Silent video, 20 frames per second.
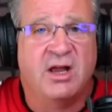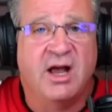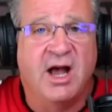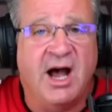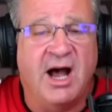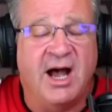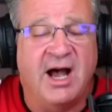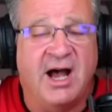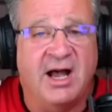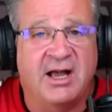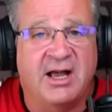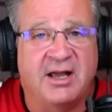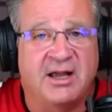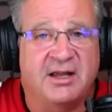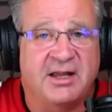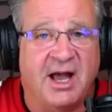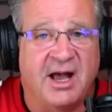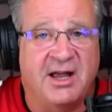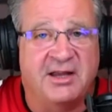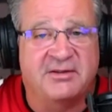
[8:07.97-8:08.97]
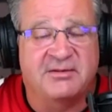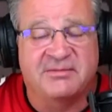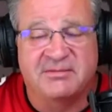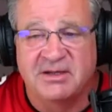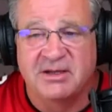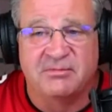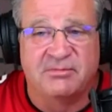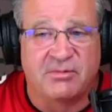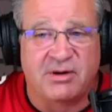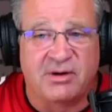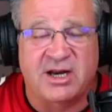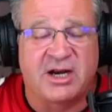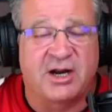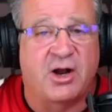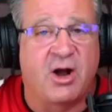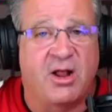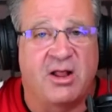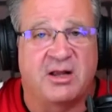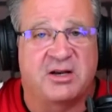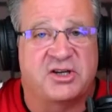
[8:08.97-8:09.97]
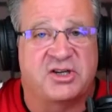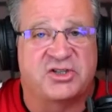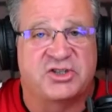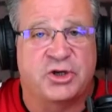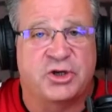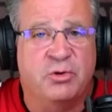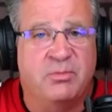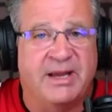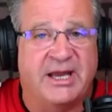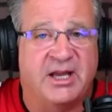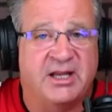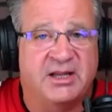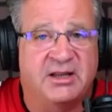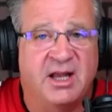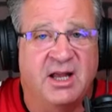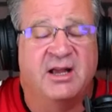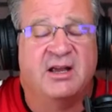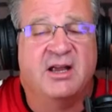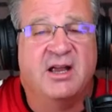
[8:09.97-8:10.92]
we're going to call it a Zoom in.